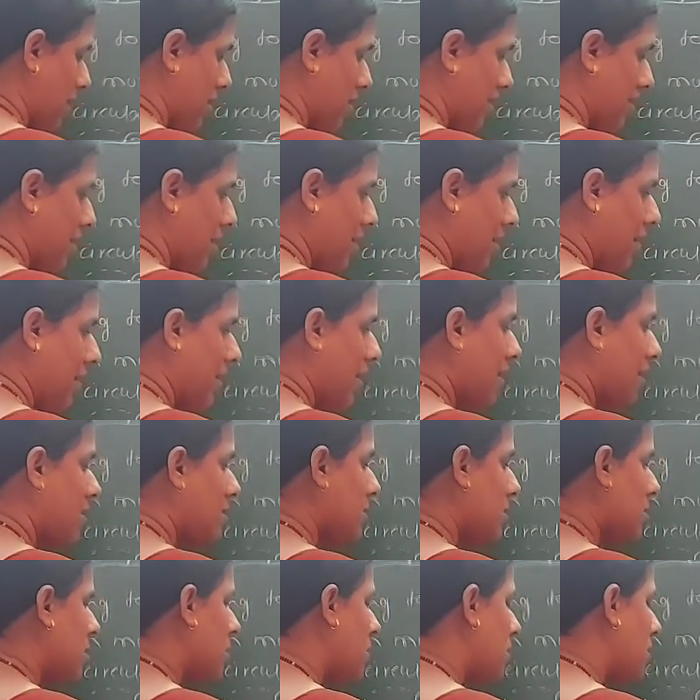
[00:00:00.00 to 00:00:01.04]
Here K is
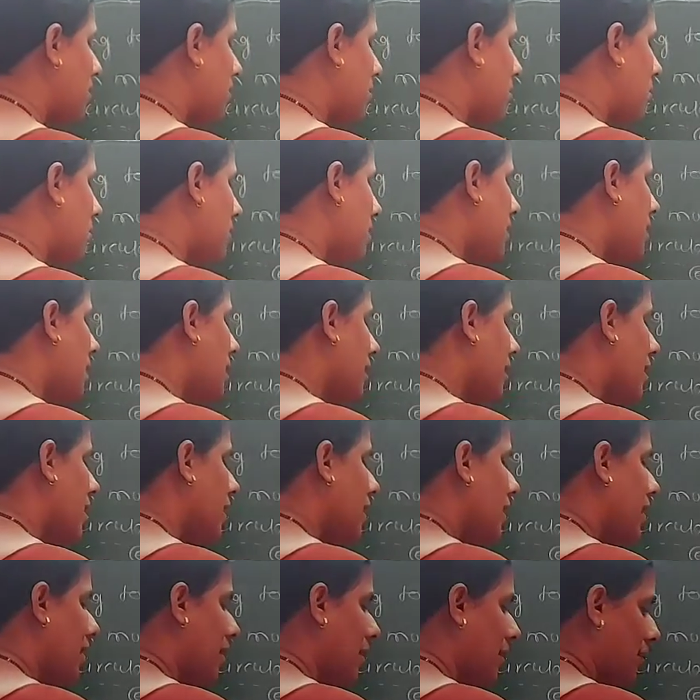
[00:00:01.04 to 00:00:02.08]
equal to
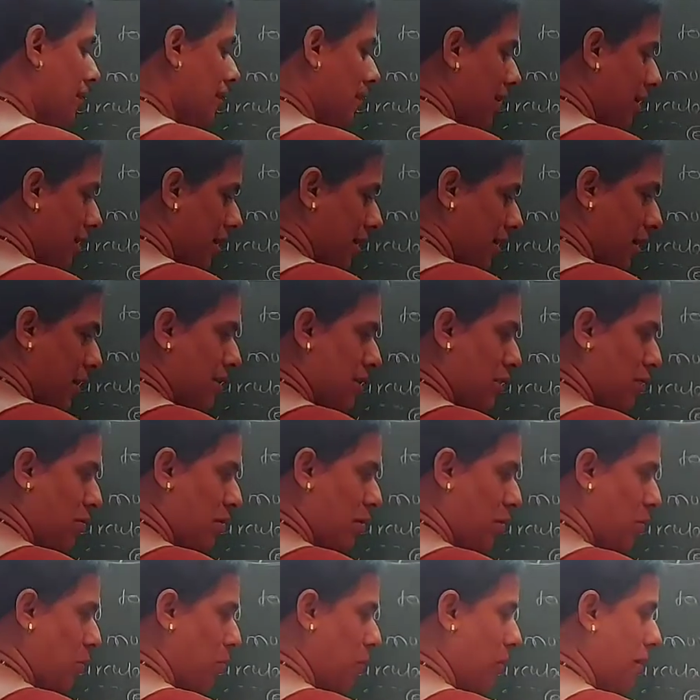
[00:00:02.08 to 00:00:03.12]
n is
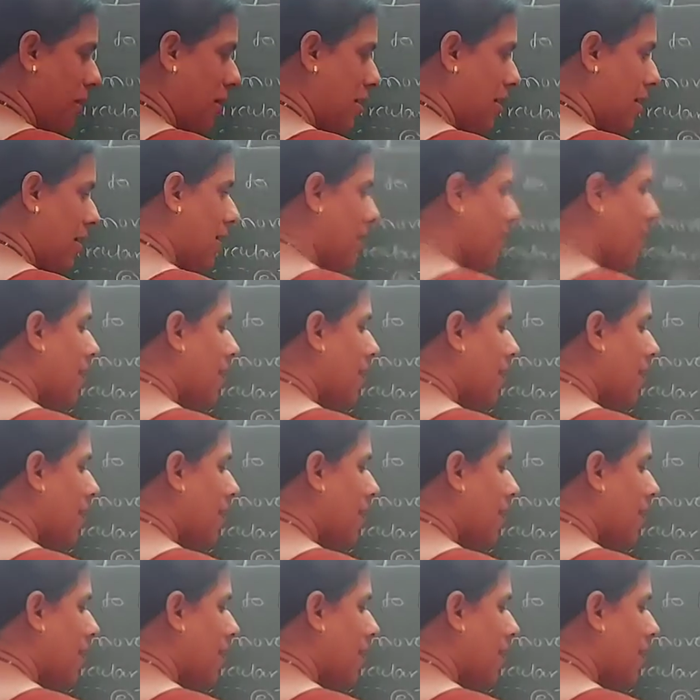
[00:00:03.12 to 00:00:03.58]
equal to 1,